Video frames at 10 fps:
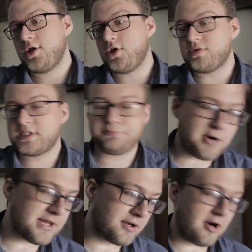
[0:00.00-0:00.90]
You
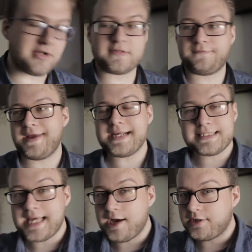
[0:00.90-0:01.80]
spread the cards
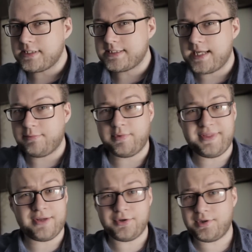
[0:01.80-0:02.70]
face down on the table
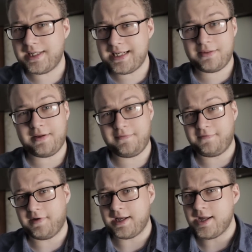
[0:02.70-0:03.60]
without doing anything
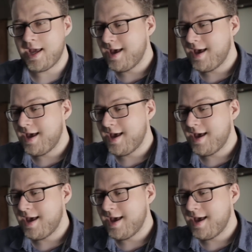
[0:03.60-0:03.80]
funny.